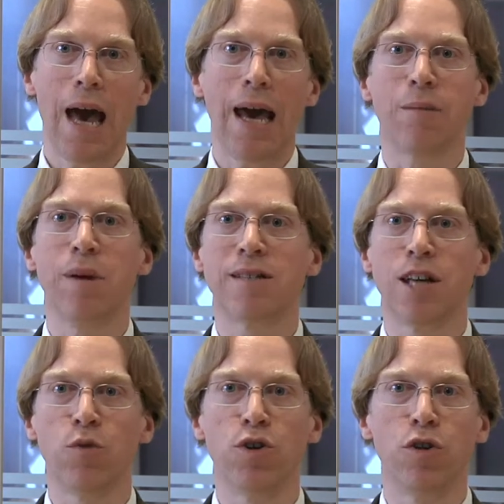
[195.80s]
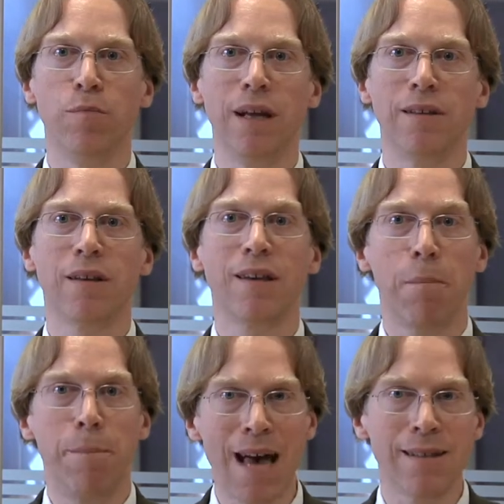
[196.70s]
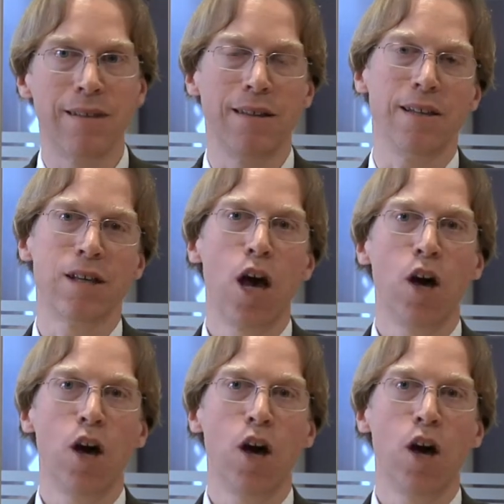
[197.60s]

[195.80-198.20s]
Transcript: It means that we should build capacities.